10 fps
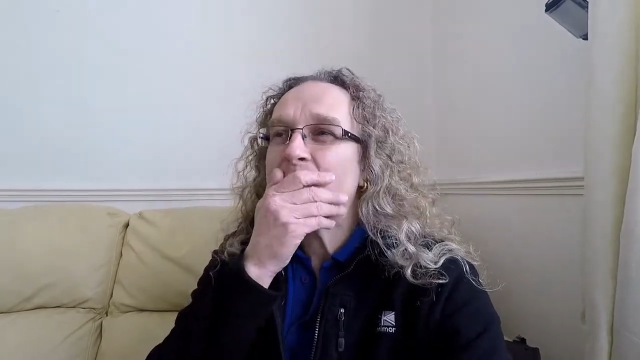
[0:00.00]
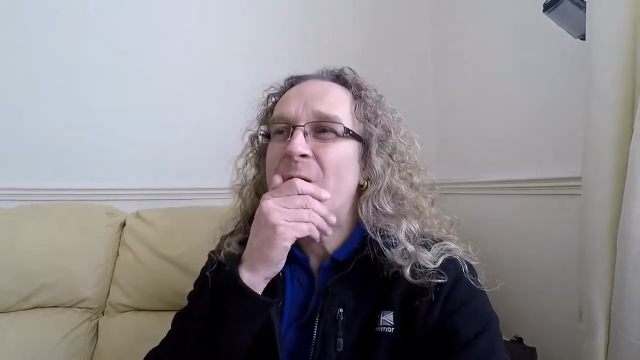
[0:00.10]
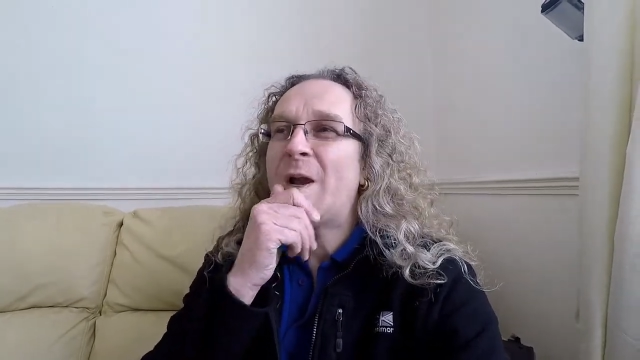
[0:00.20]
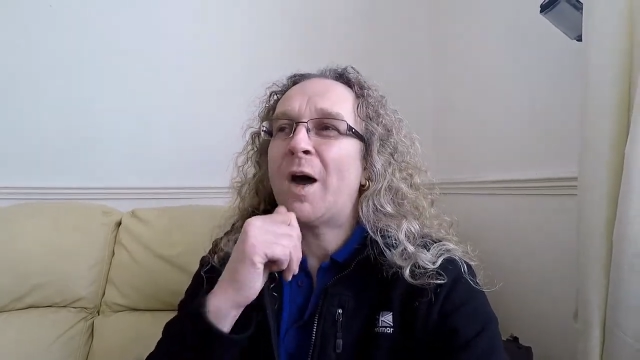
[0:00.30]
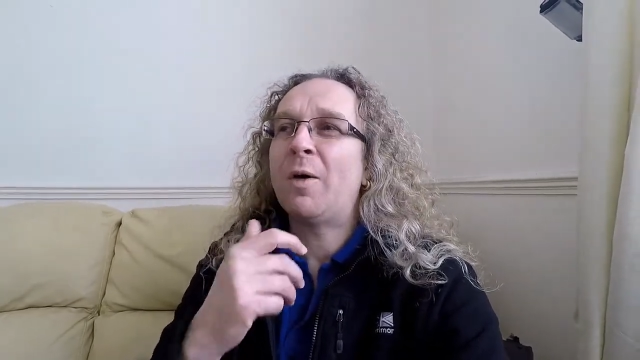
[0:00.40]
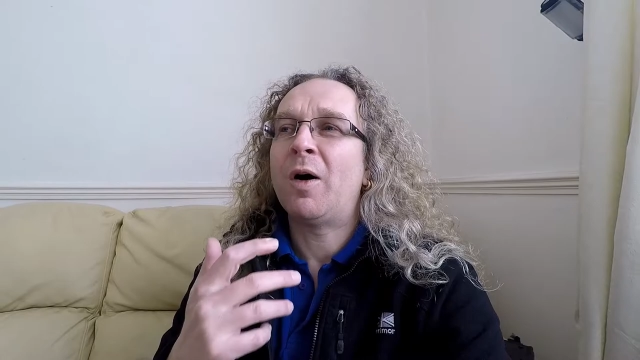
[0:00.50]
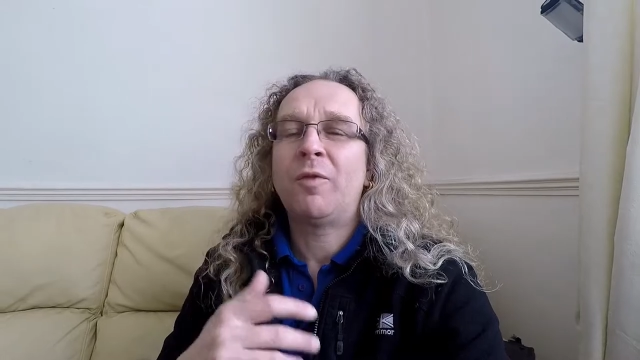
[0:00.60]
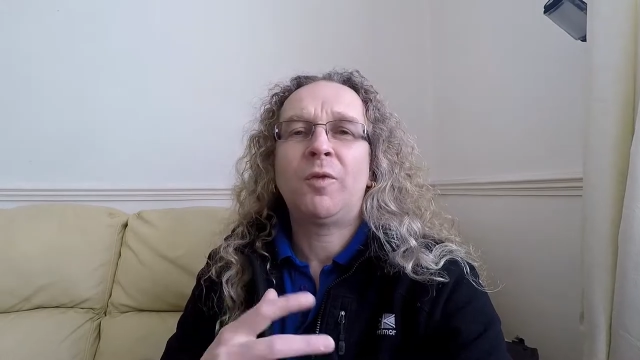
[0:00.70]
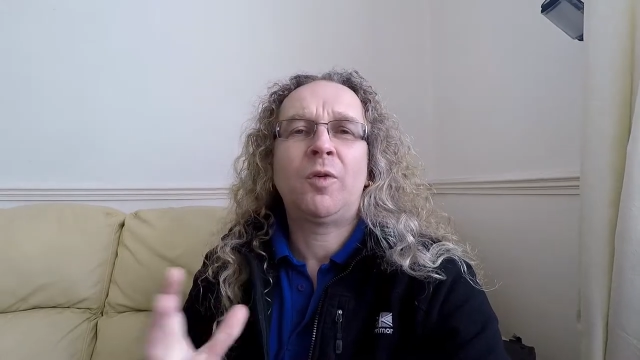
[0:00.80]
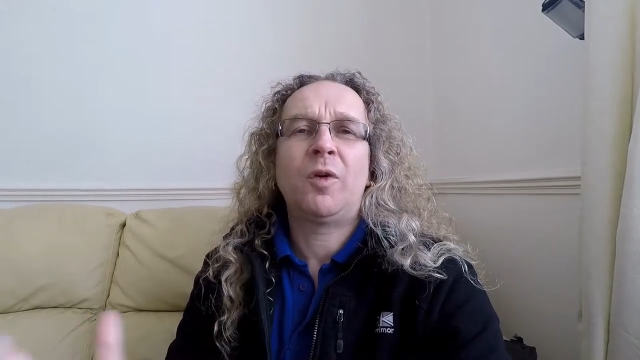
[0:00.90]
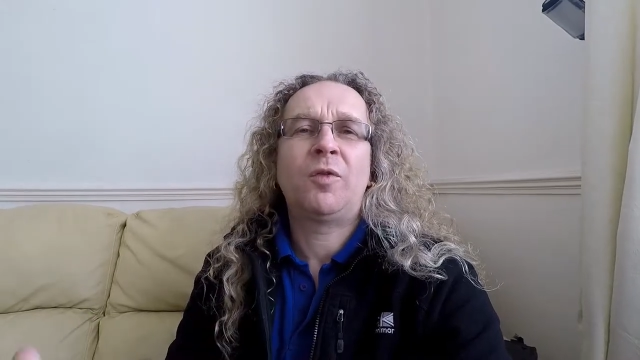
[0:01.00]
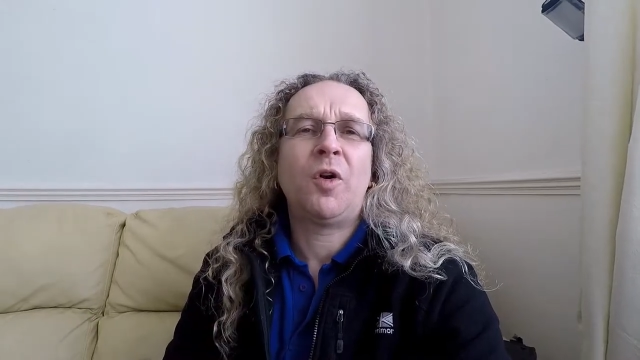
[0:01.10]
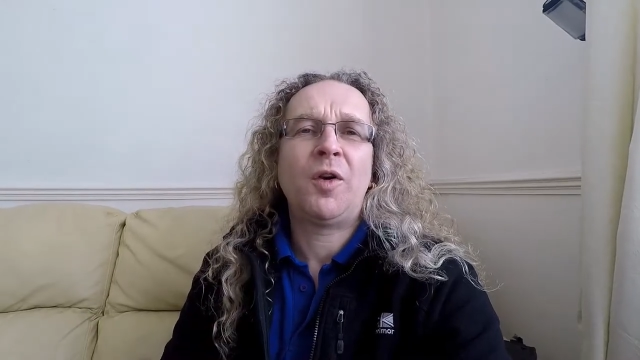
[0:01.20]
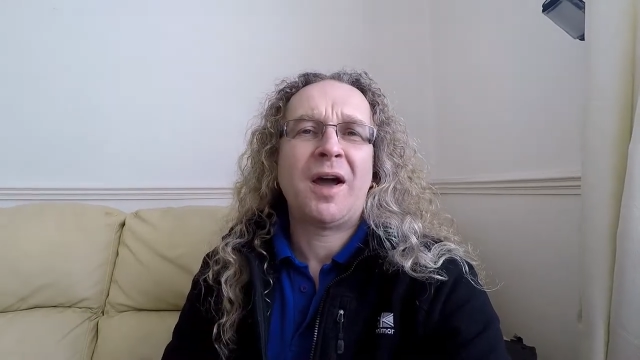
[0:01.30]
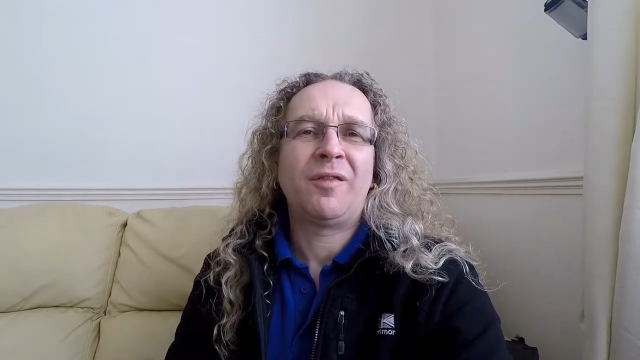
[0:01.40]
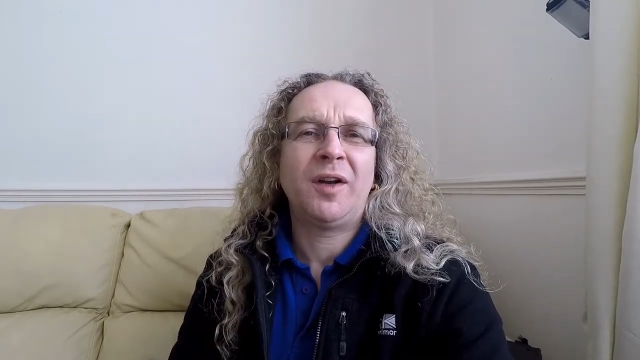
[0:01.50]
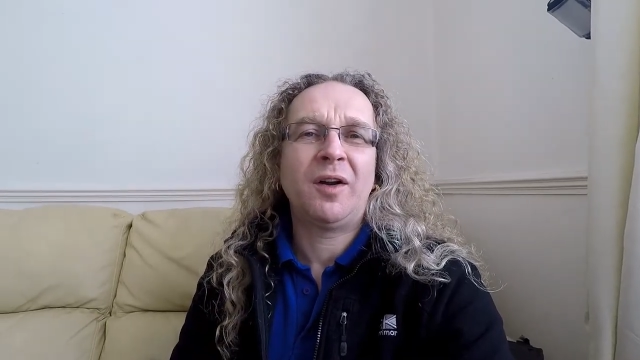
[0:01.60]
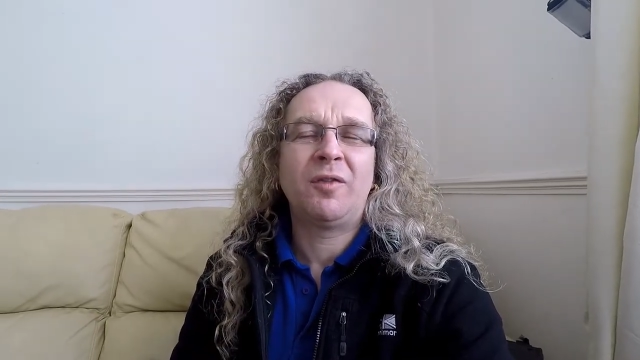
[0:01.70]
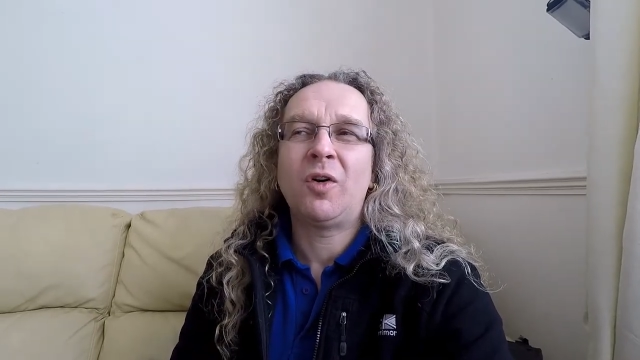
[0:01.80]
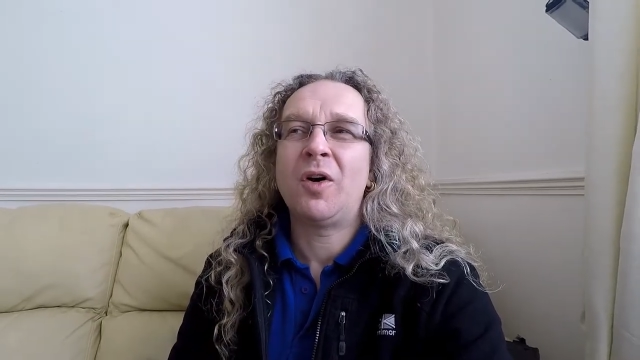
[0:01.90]
You know, I've got
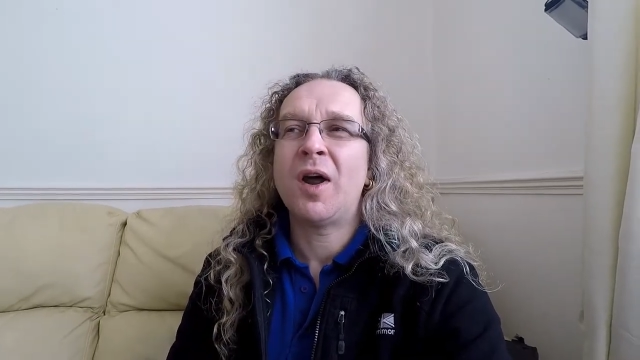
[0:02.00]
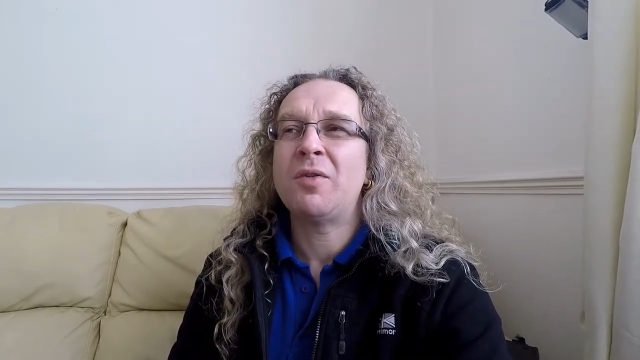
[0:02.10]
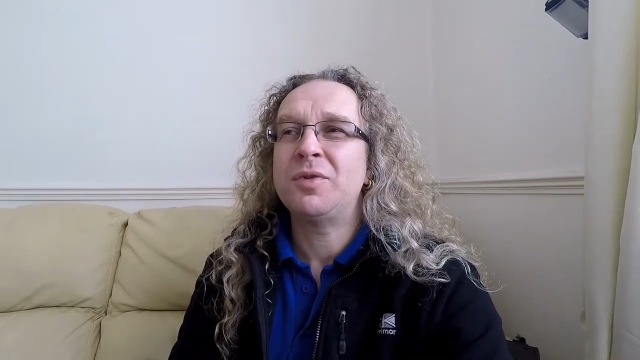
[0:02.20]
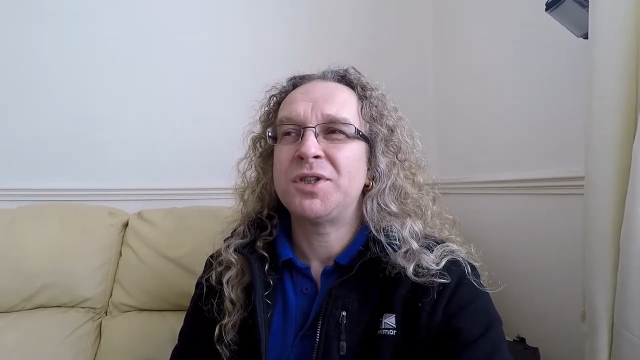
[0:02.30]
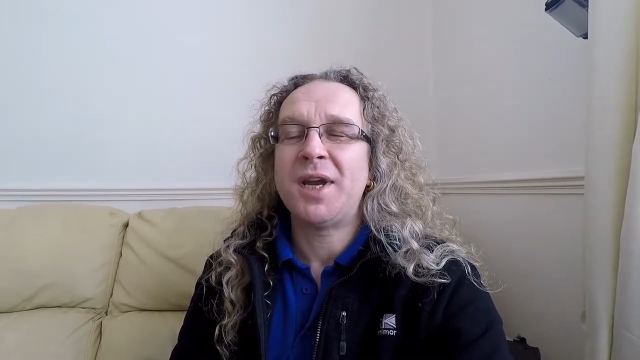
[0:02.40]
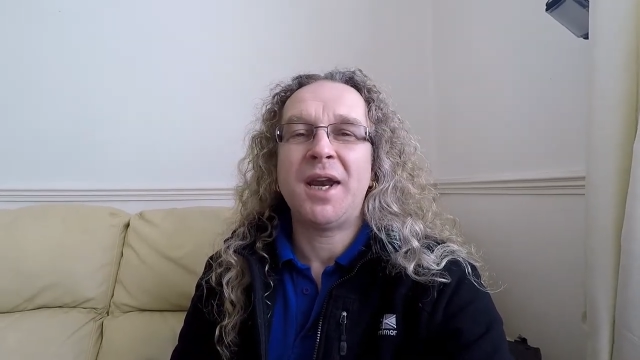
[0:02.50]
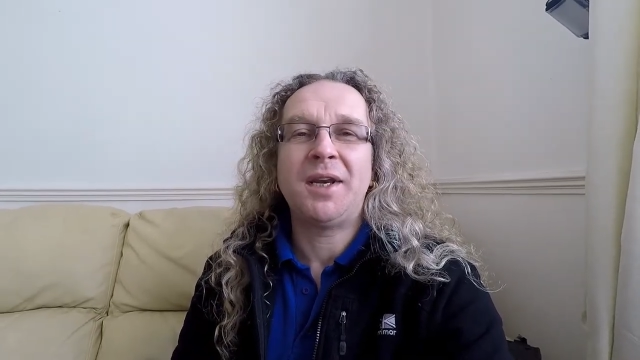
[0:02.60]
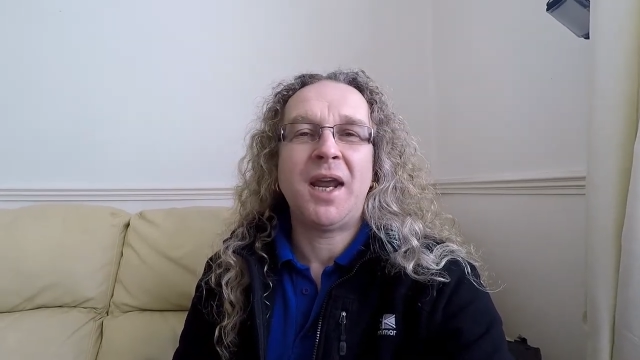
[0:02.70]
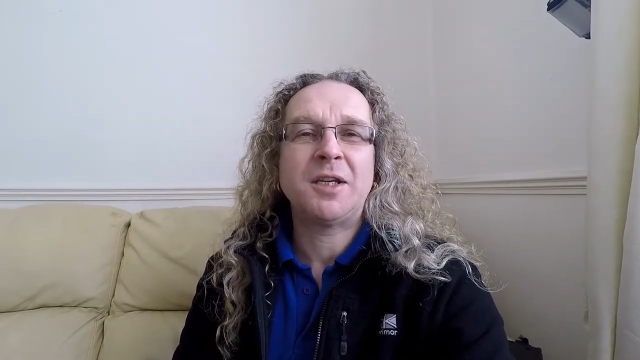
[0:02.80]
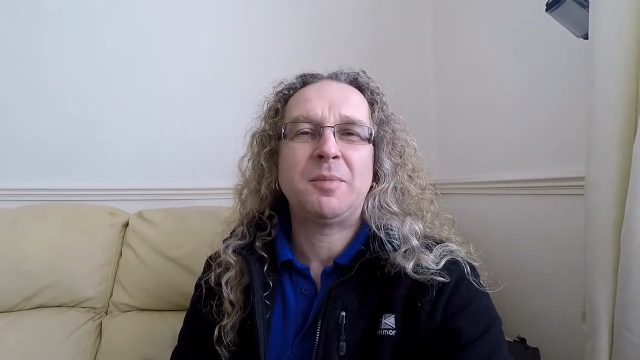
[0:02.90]
nothing. I've got an old set of decks,